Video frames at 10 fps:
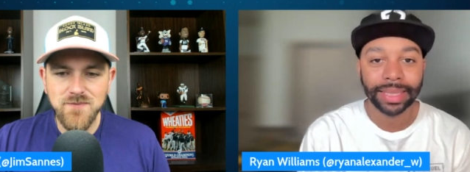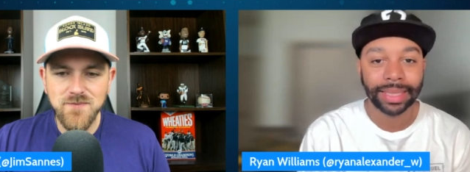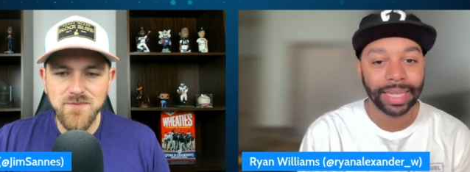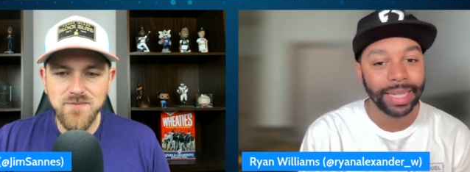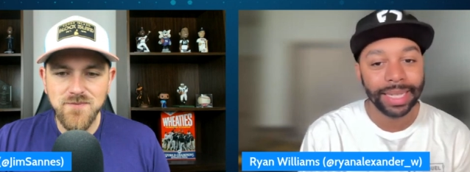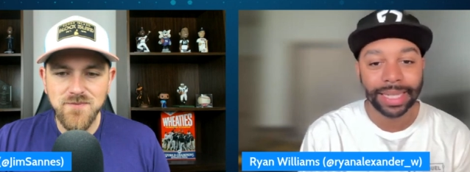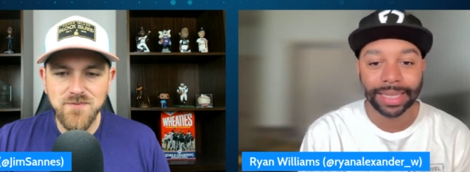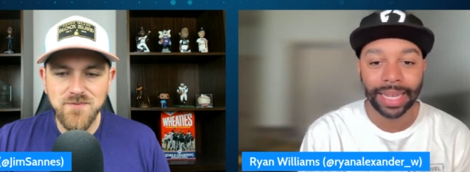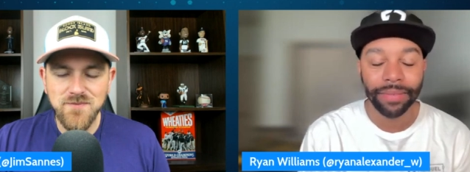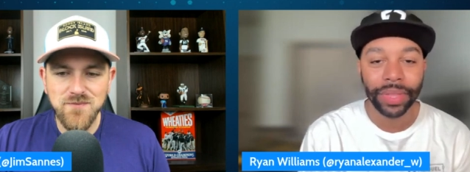Speaker 1: see
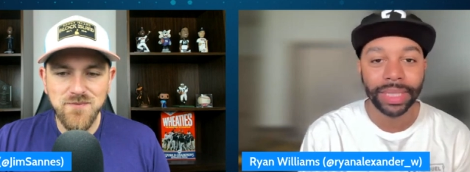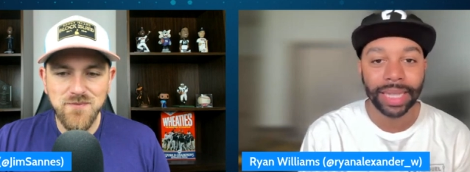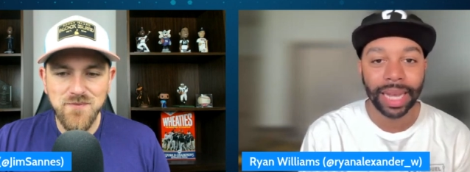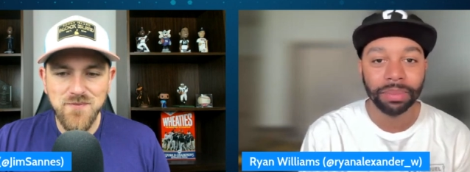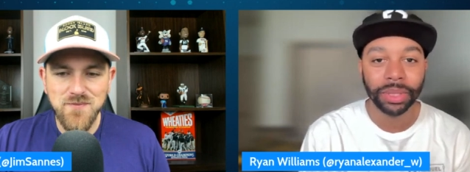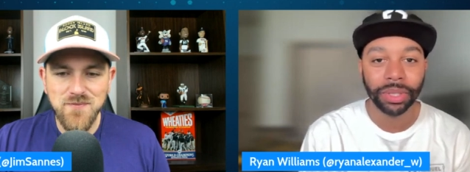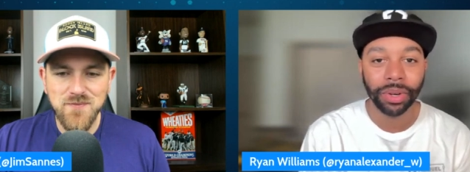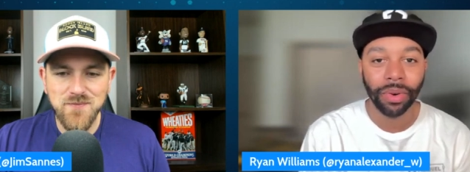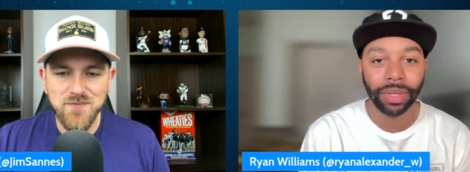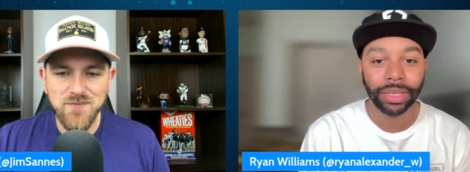see if these games are
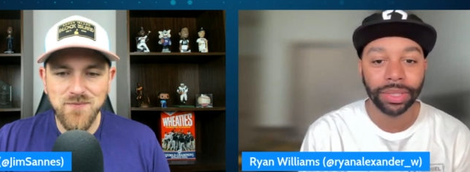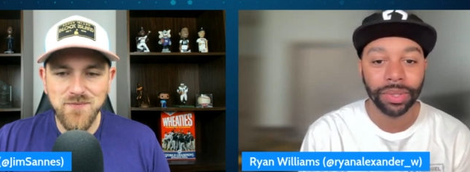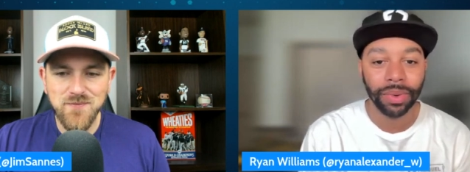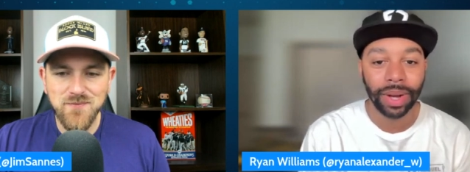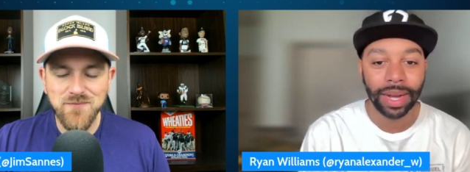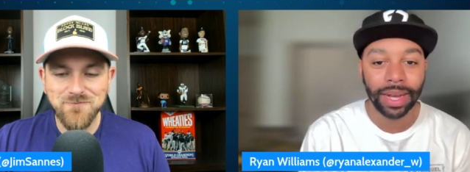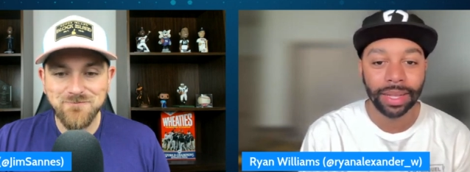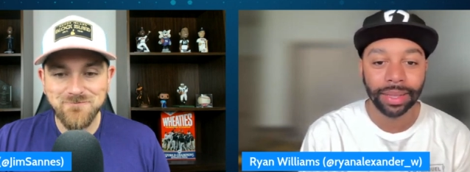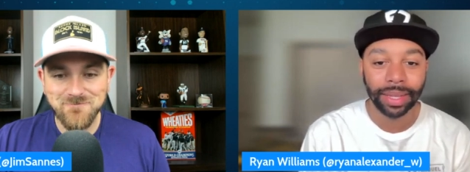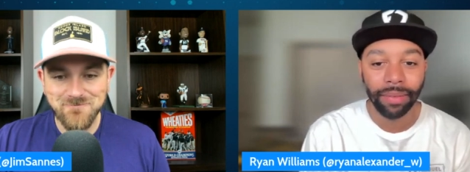going to
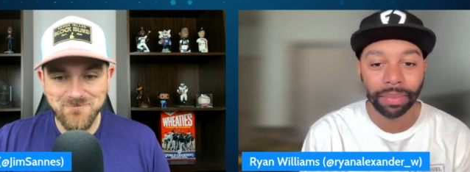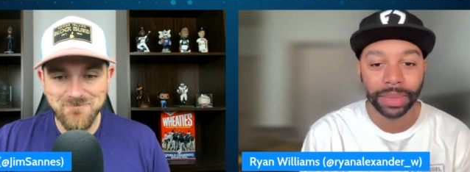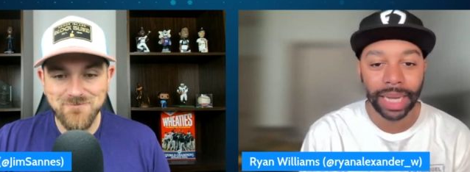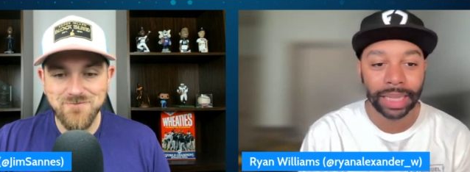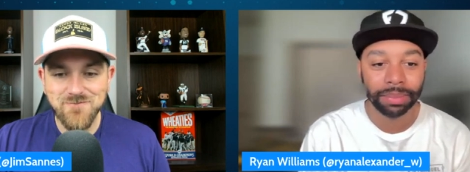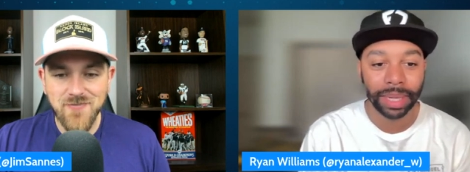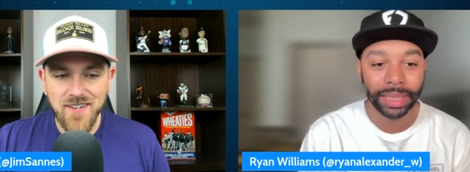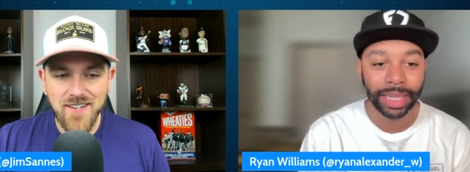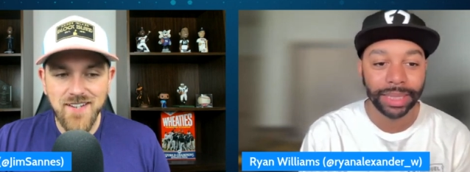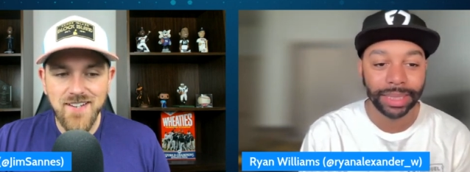uh, live up to
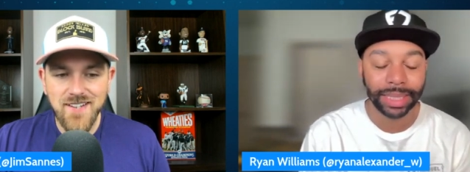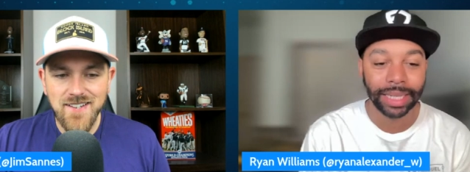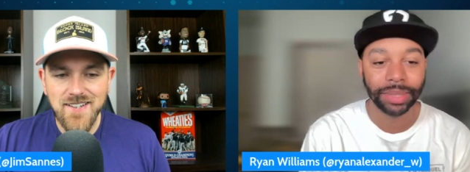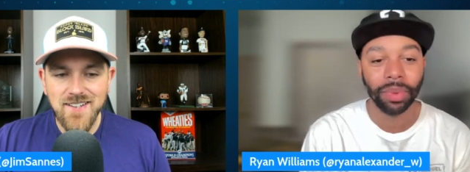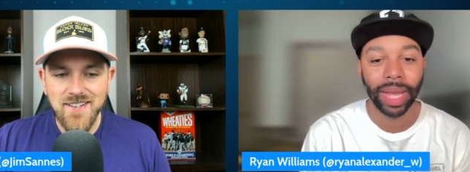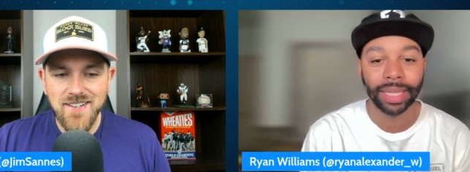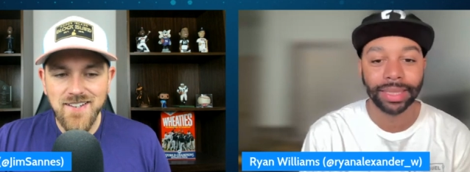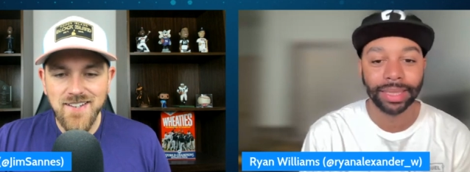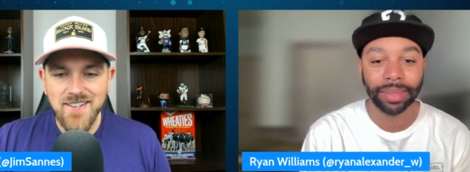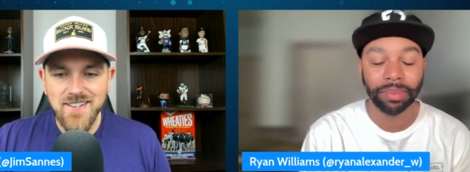expectation, as we
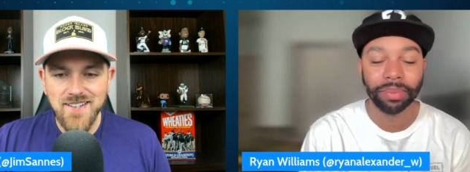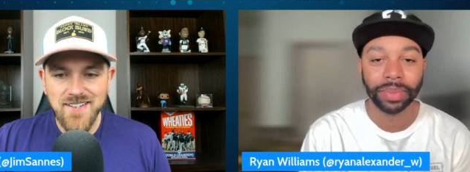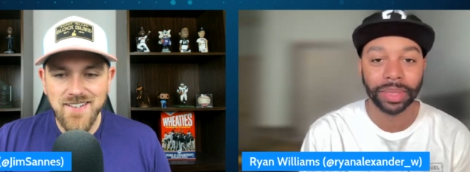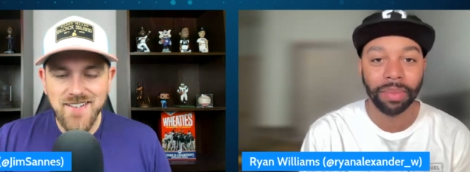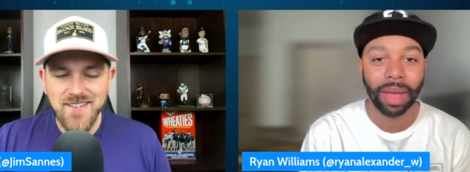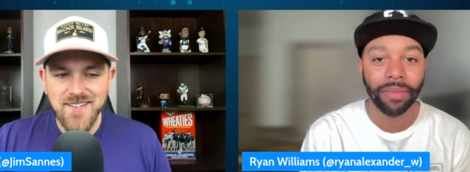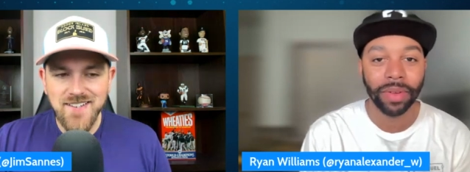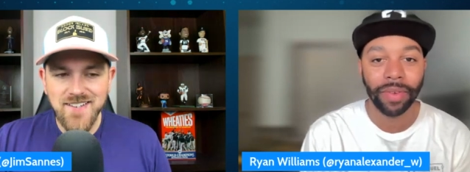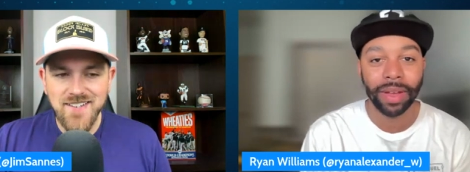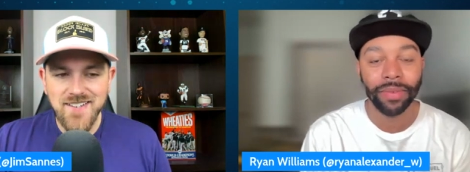had seen some
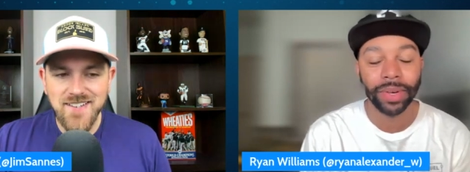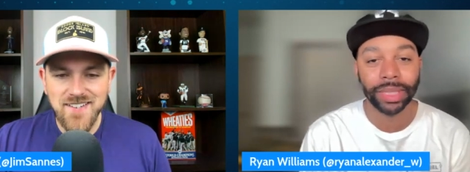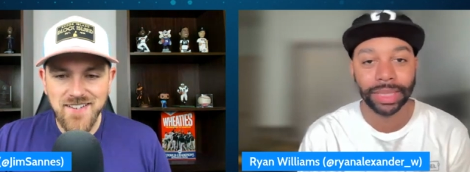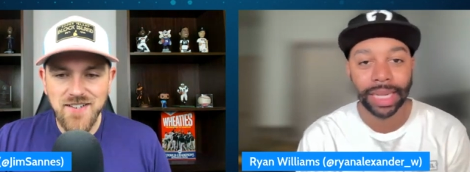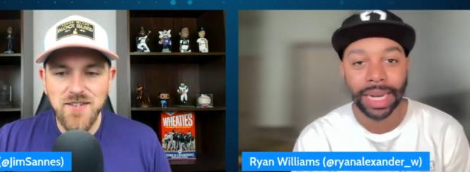heavy favorites